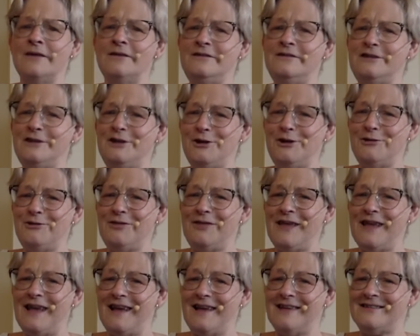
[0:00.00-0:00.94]
Do you
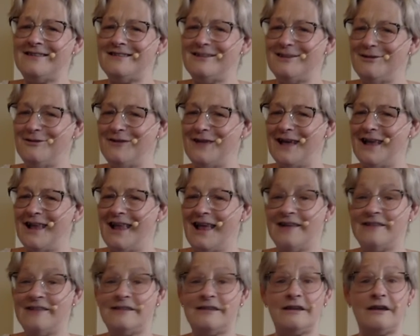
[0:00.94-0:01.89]
think Sylvia
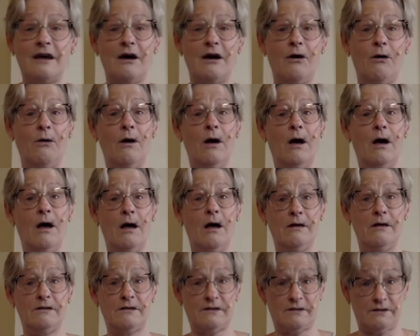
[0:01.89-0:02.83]
likes to go
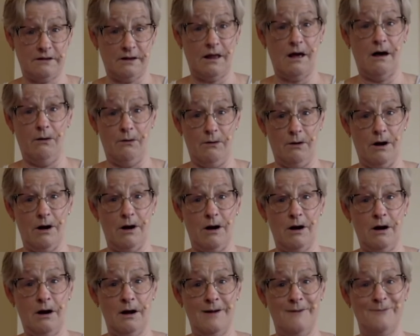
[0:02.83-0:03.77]

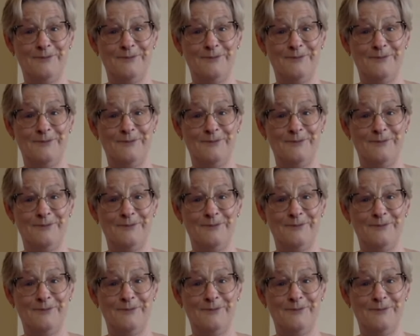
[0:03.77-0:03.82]
slower